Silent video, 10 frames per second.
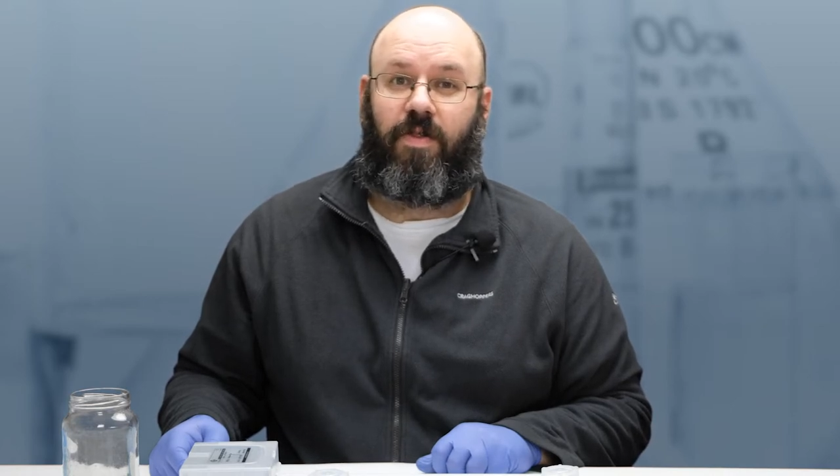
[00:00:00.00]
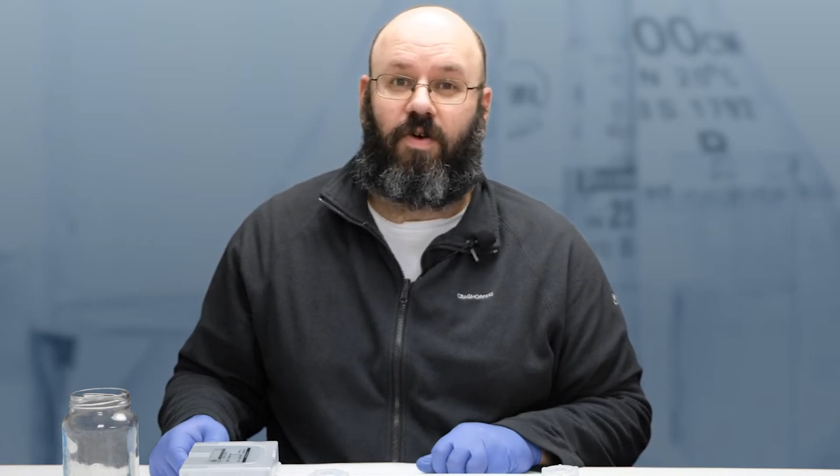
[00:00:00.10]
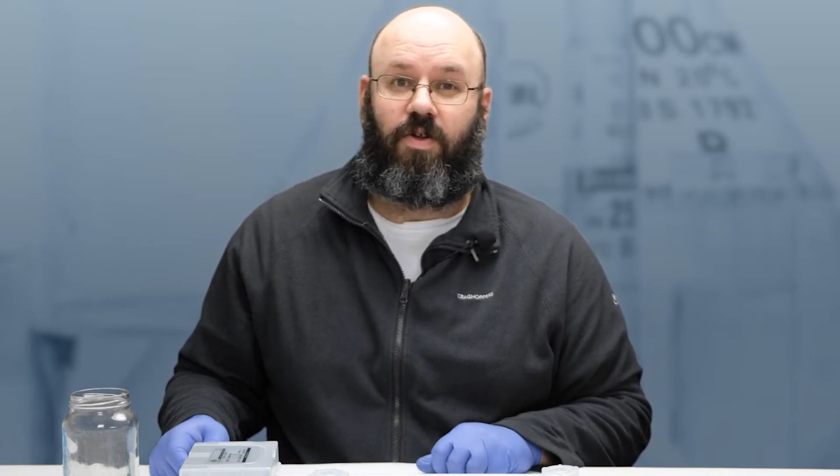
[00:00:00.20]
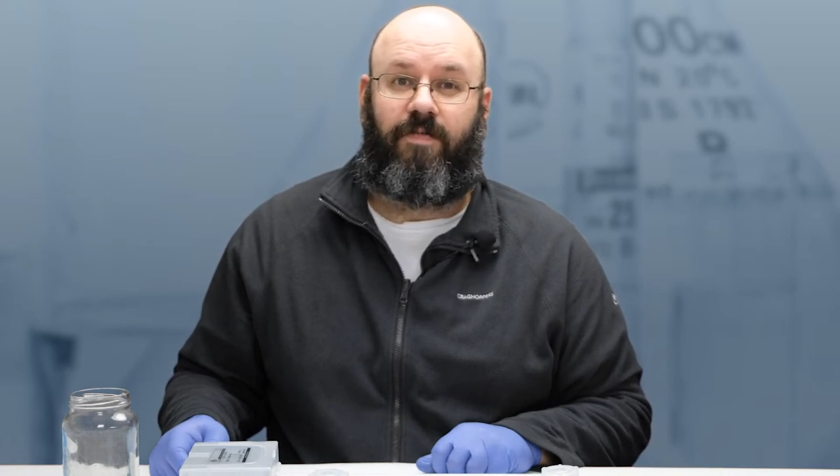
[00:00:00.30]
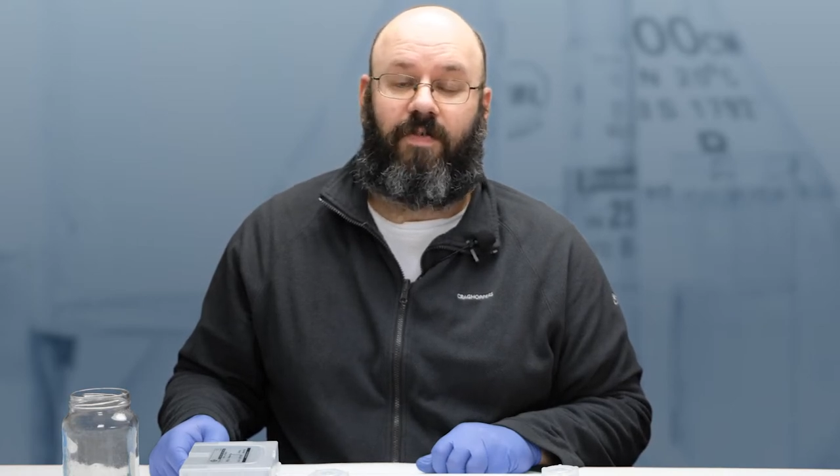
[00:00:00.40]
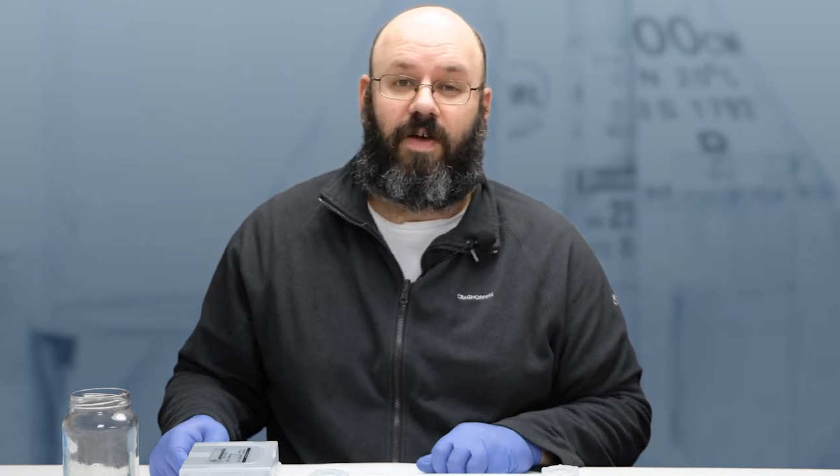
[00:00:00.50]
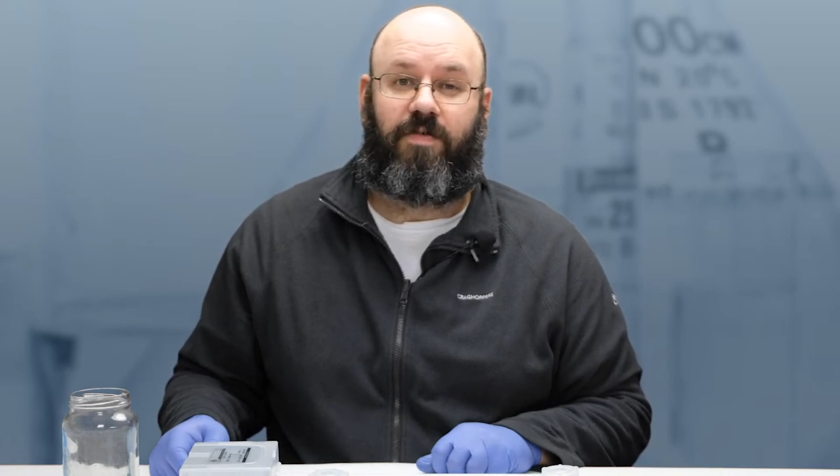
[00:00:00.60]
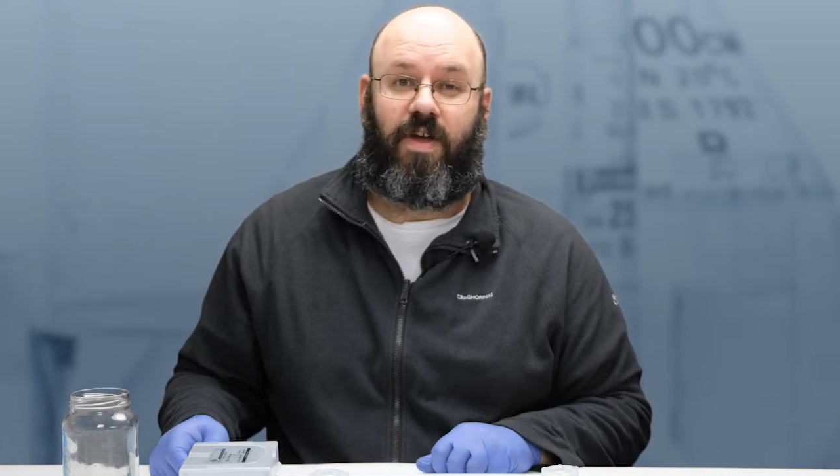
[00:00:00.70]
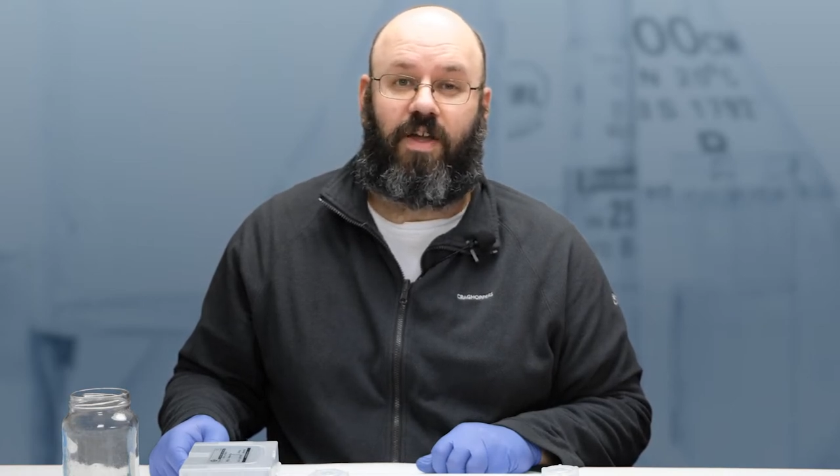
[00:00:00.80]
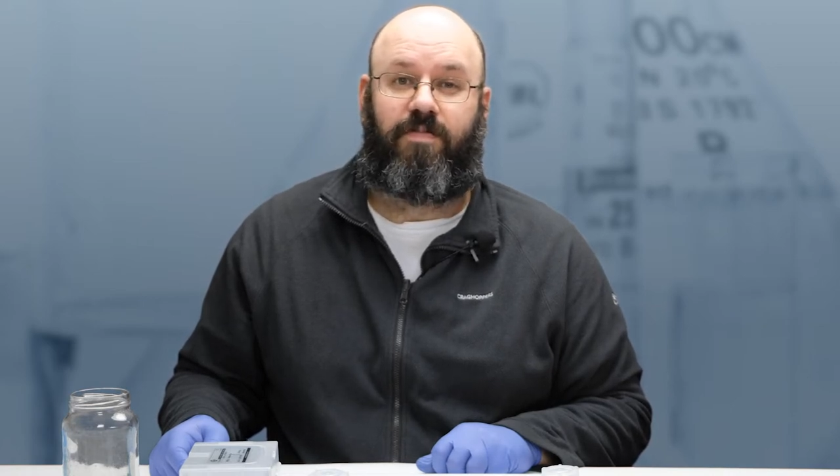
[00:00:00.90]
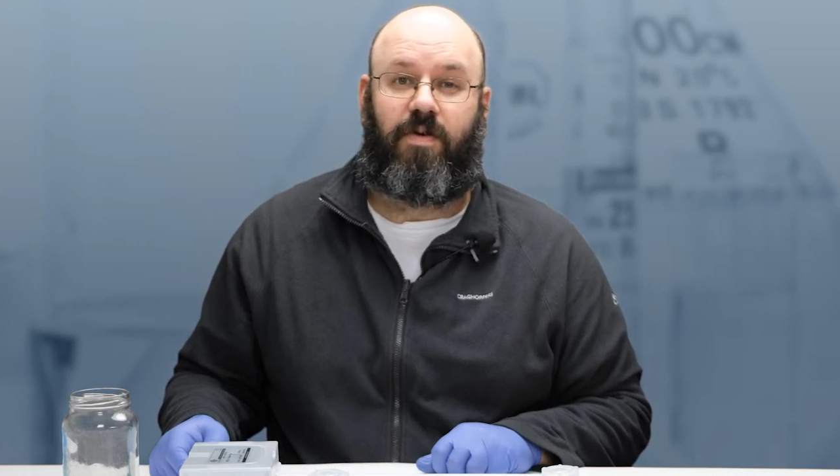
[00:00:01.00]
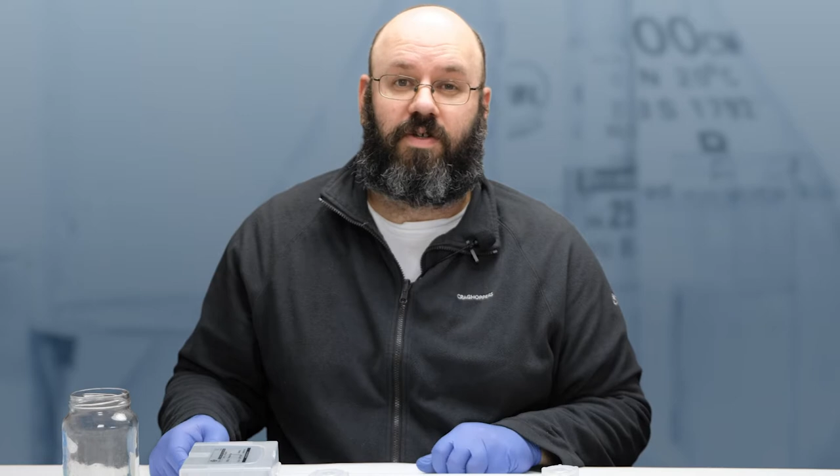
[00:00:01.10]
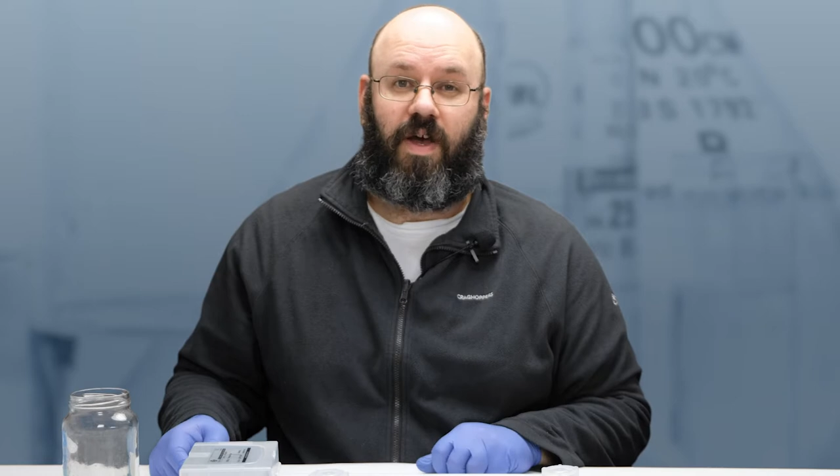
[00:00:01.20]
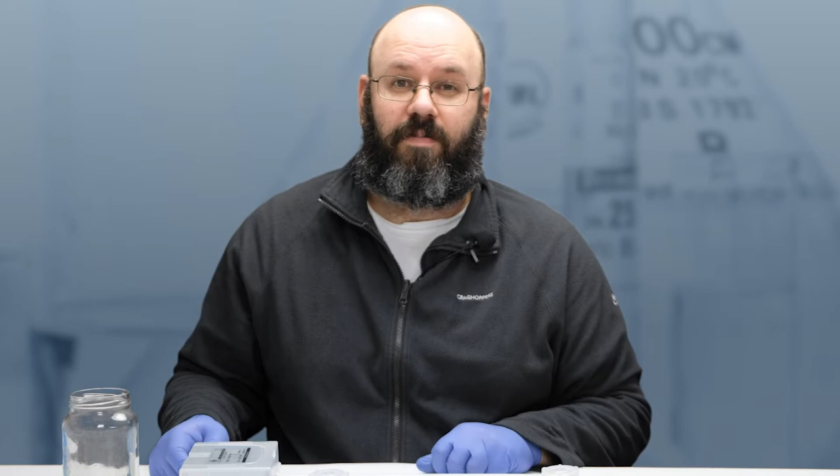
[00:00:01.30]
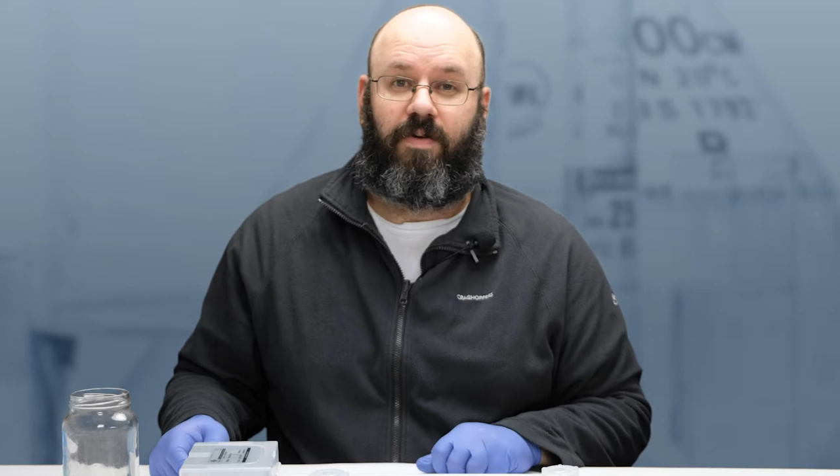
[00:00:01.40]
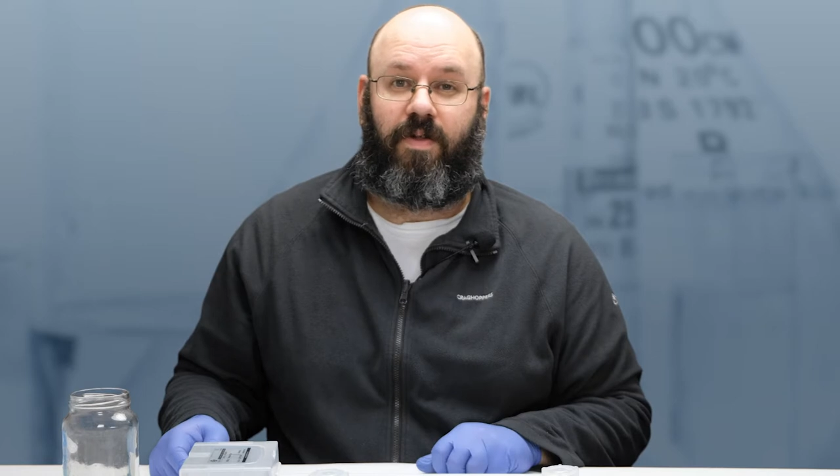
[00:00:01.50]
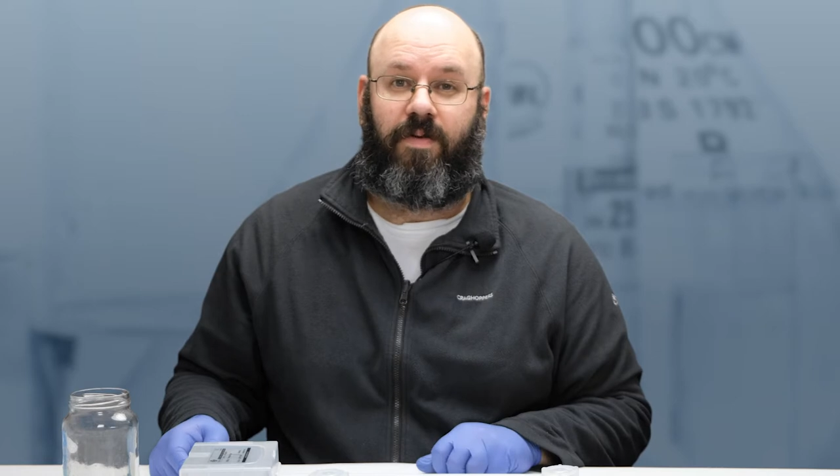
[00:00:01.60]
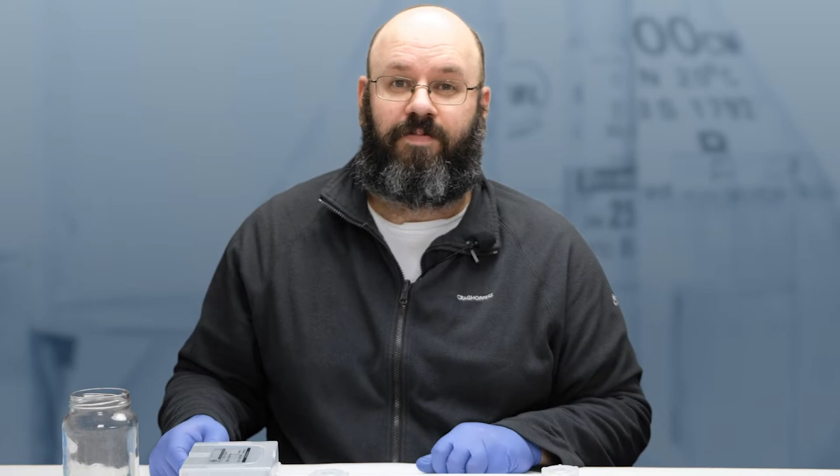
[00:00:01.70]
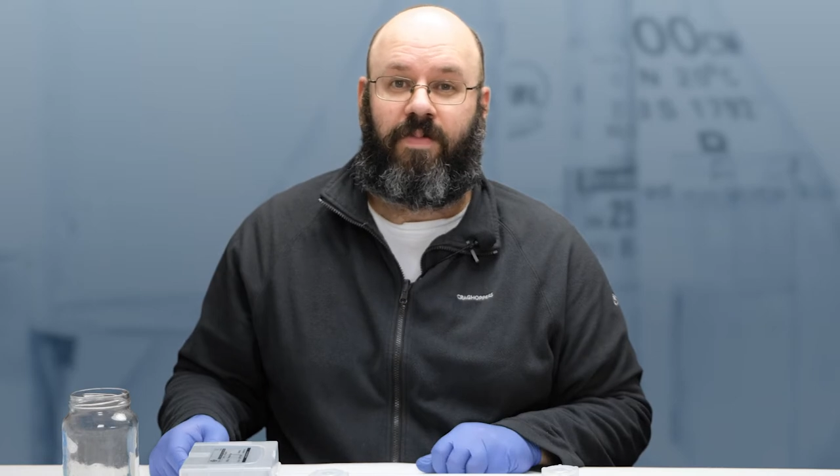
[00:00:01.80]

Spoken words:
35 cents per sample,